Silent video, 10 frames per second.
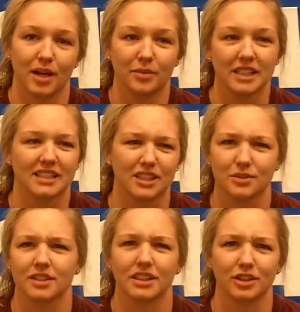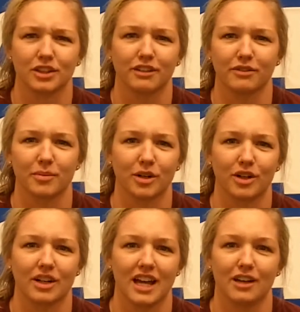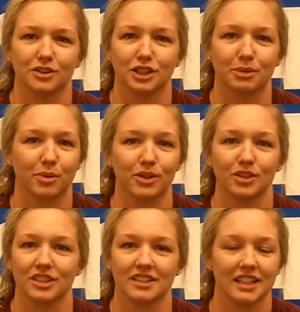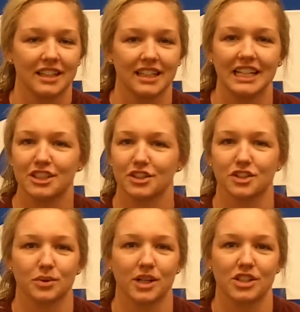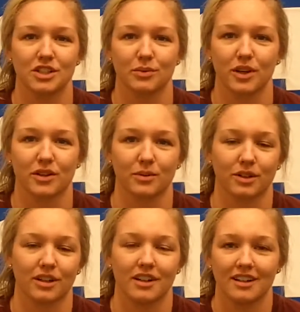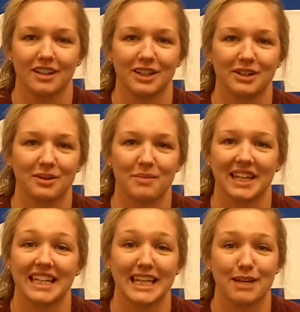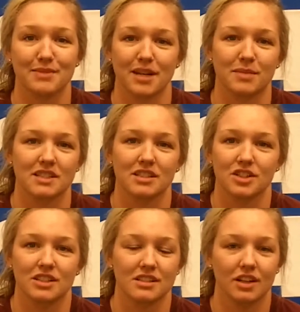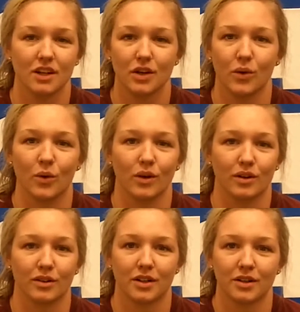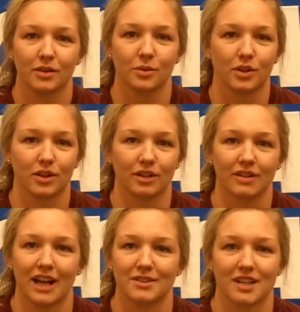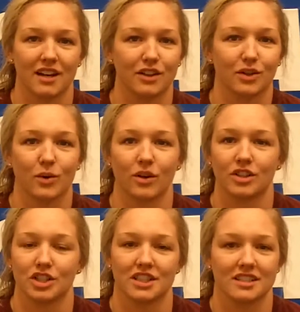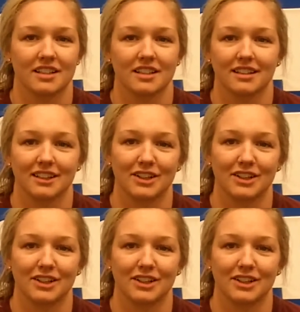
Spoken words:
I'm continuously learning from her and how she approaches each situation, whether we're making game time decisions or we're outside of the court just